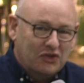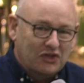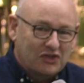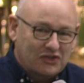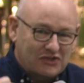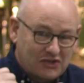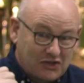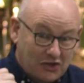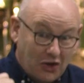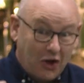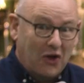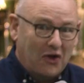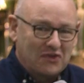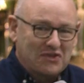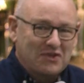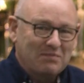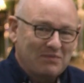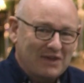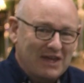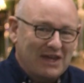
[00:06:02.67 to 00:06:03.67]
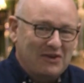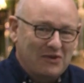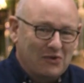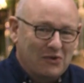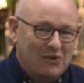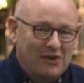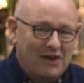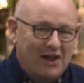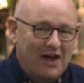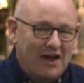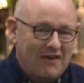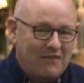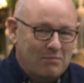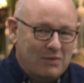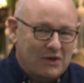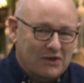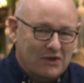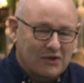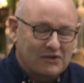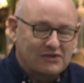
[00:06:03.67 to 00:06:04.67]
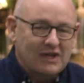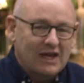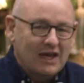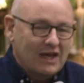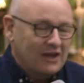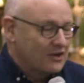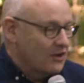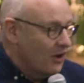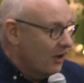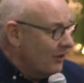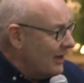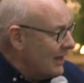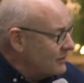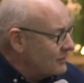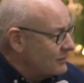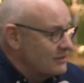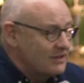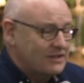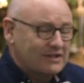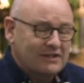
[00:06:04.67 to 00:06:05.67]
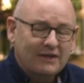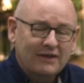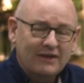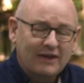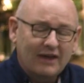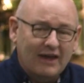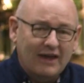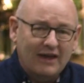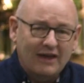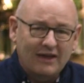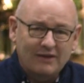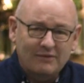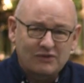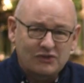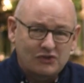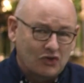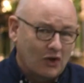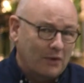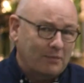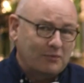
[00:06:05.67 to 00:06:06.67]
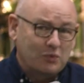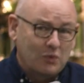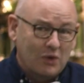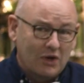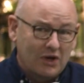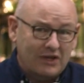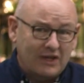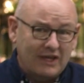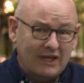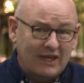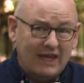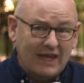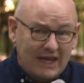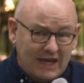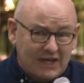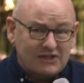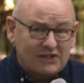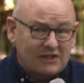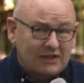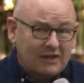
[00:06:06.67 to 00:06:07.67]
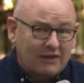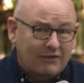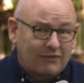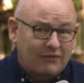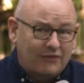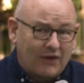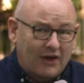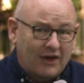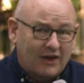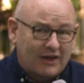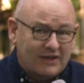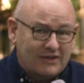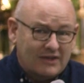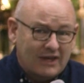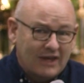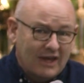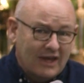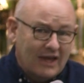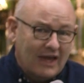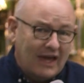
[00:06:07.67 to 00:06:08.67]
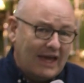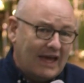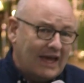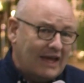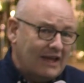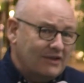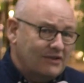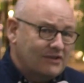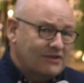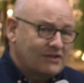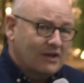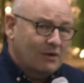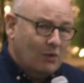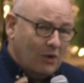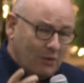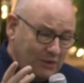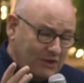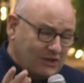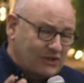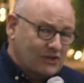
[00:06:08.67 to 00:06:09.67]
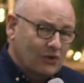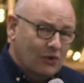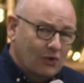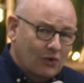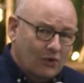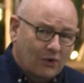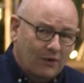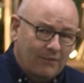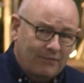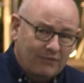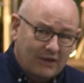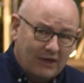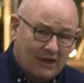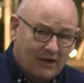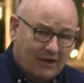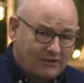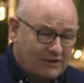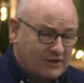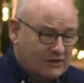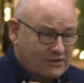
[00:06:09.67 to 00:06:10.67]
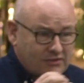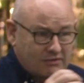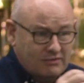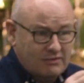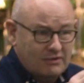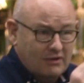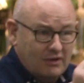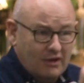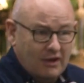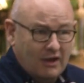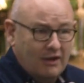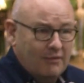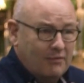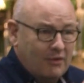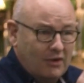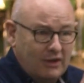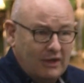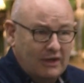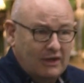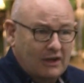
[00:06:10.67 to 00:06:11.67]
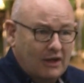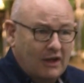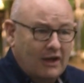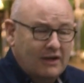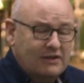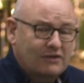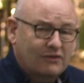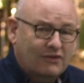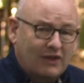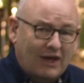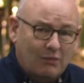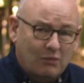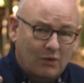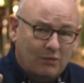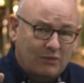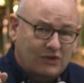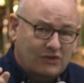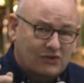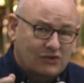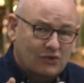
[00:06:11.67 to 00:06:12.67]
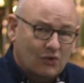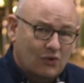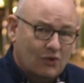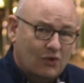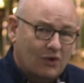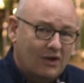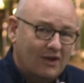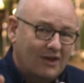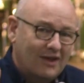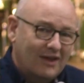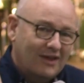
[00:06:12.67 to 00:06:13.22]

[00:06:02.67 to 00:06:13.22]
that's God in your life, because God hasn't stopped working. He isn't confined. And what we saw, just in the light of that, what we saw